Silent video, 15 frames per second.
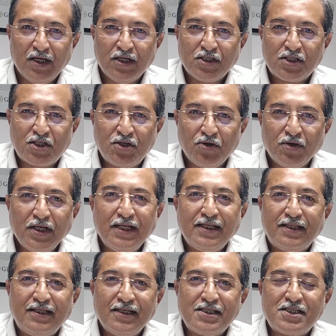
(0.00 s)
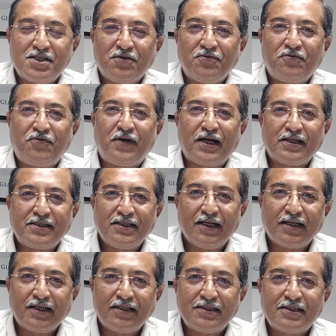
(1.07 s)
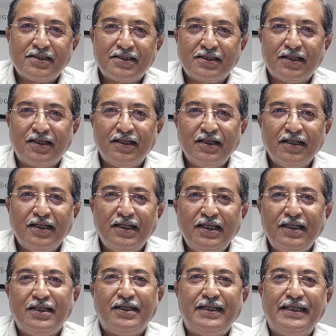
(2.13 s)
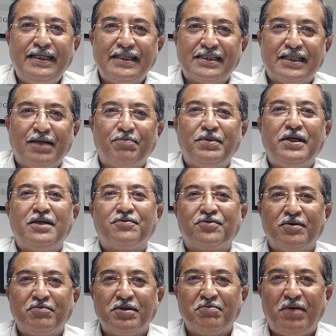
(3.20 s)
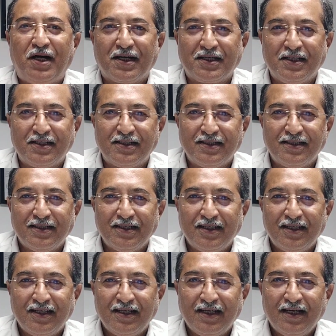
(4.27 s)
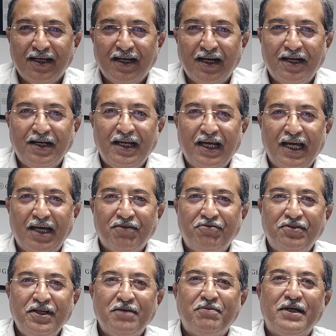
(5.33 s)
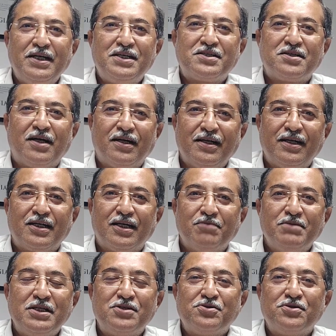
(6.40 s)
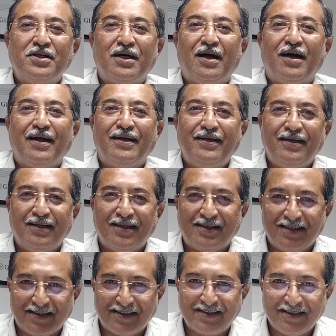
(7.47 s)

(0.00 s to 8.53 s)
slowly this Farcha cut suddenly disappeared from the market and everybody started coming to the ideal cut.